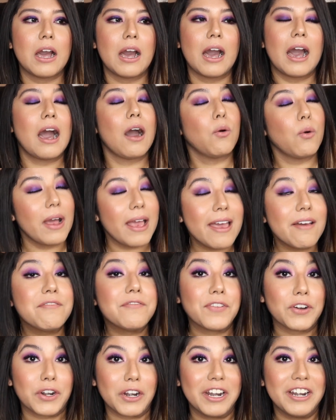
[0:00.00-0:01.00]

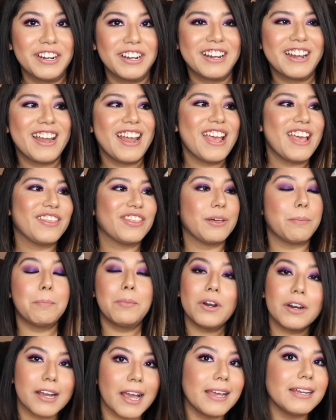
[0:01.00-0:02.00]
However, the
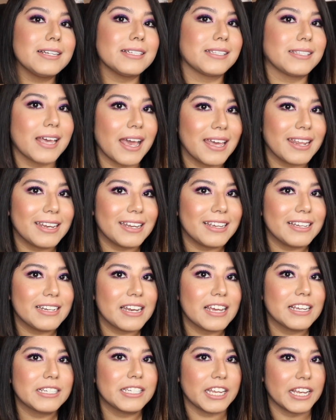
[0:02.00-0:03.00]
book I
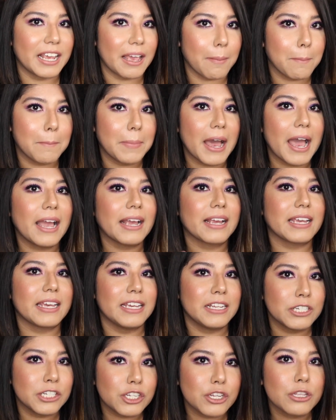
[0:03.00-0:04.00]
decided to get back
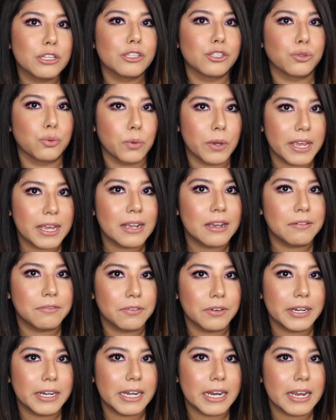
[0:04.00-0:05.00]
into the swing
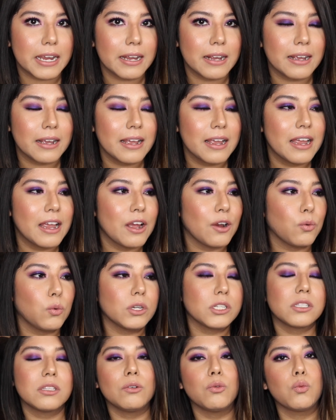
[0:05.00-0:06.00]
of reading
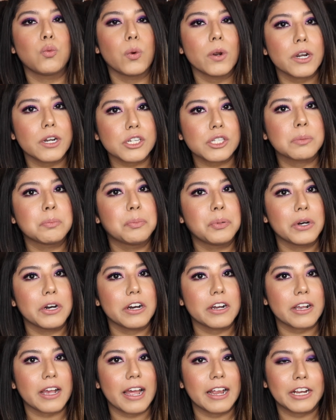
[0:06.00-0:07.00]
was the worst
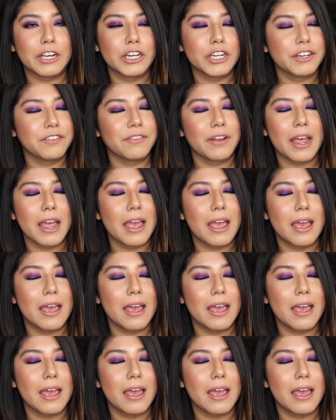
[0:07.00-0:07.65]
book I could have